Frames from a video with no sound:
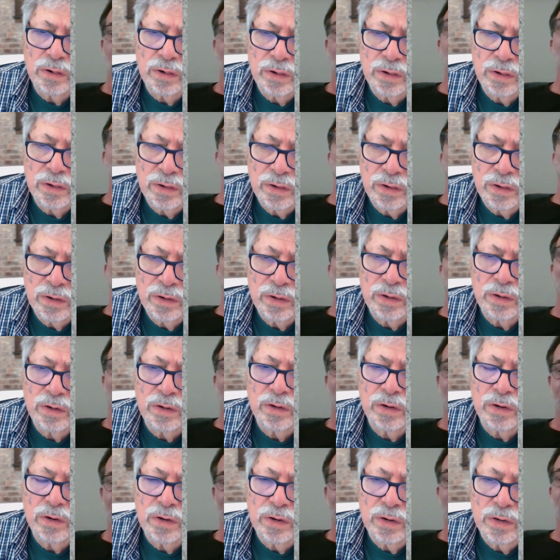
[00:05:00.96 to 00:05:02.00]

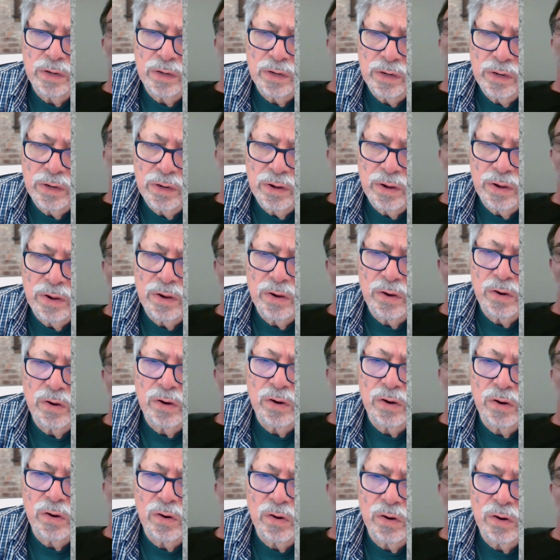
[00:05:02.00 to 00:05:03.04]

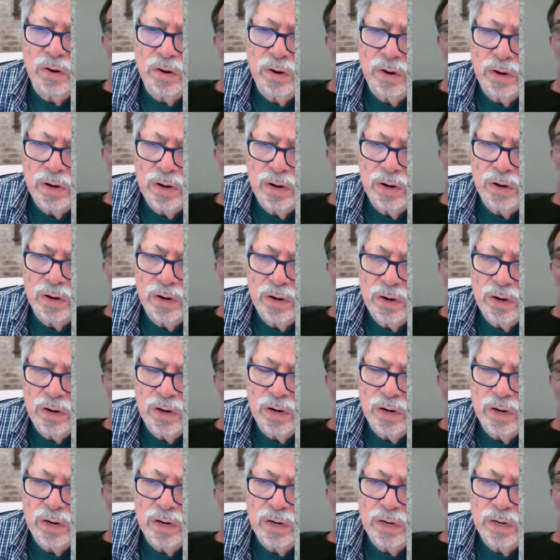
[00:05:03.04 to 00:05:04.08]

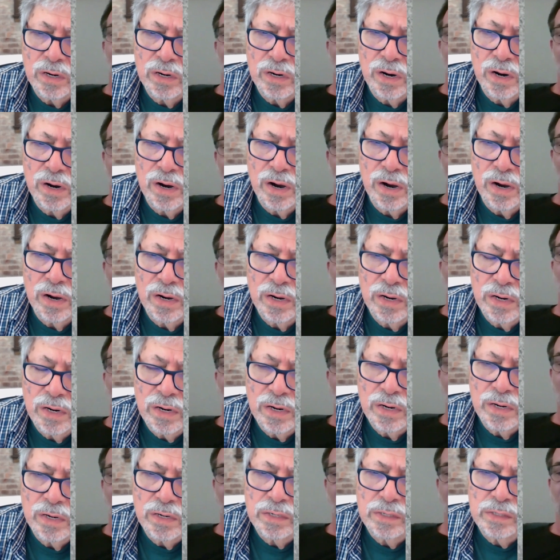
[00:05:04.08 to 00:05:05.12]

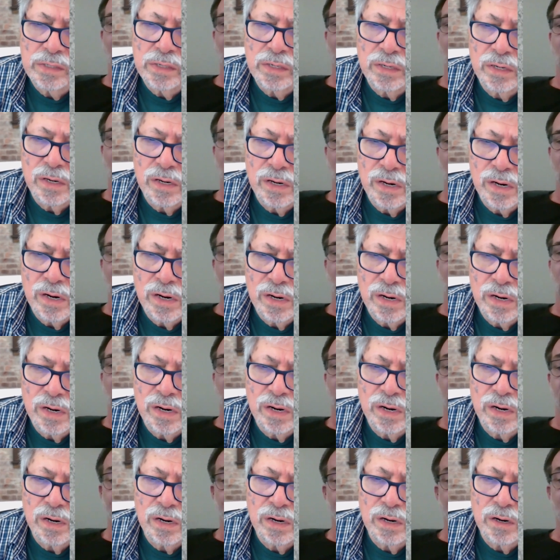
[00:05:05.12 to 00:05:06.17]

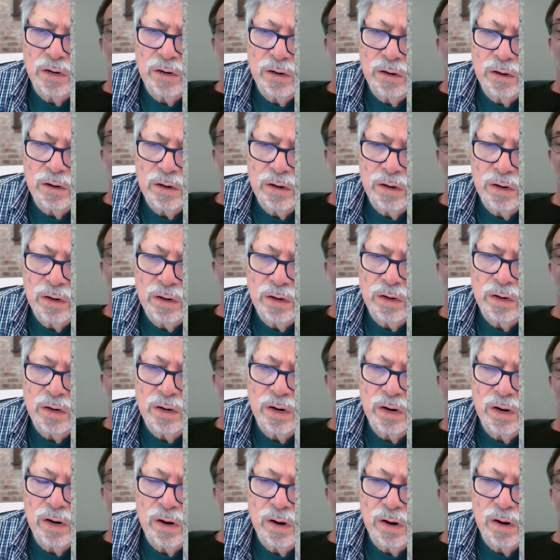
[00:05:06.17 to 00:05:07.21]

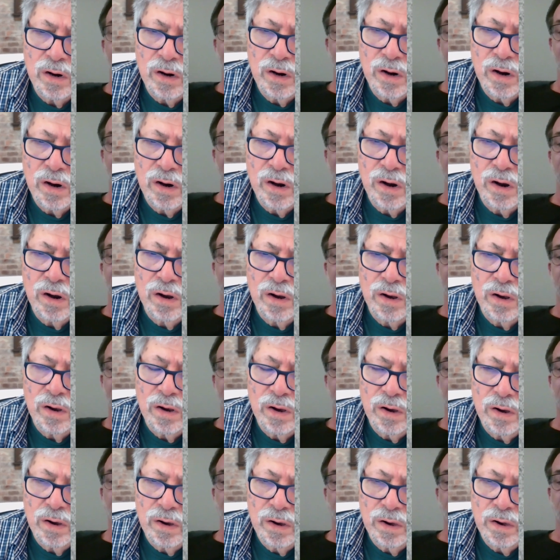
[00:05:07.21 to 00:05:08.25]

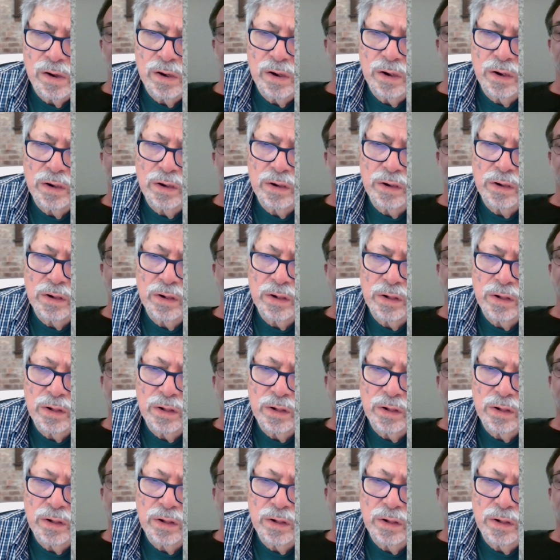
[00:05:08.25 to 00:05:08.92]
The person shown says nothing.